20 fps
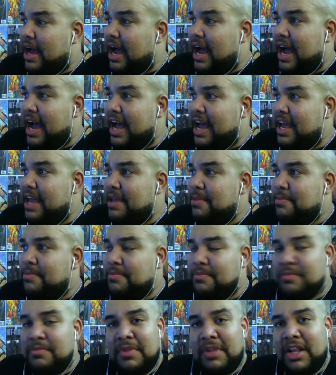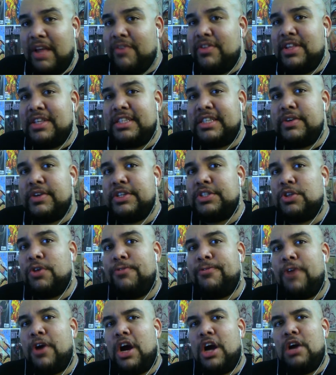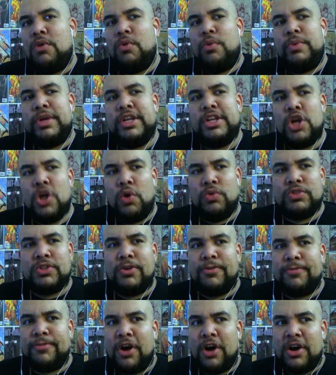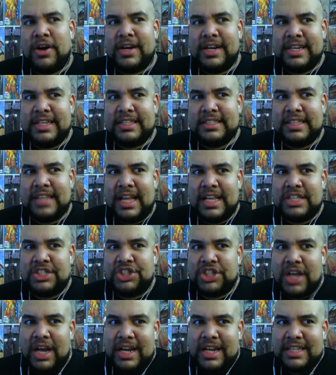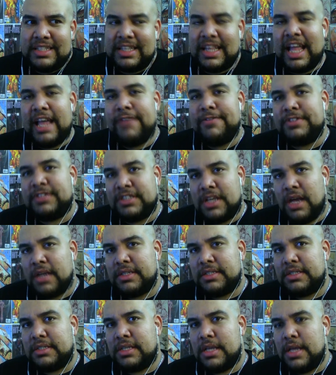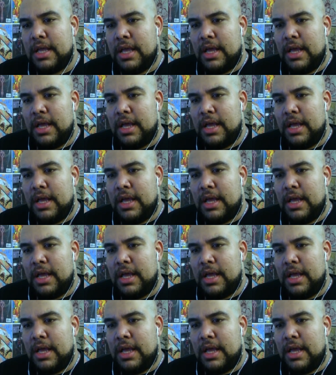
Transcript: I'm loving the series so far. What we know so far is that Johnny's life sucks.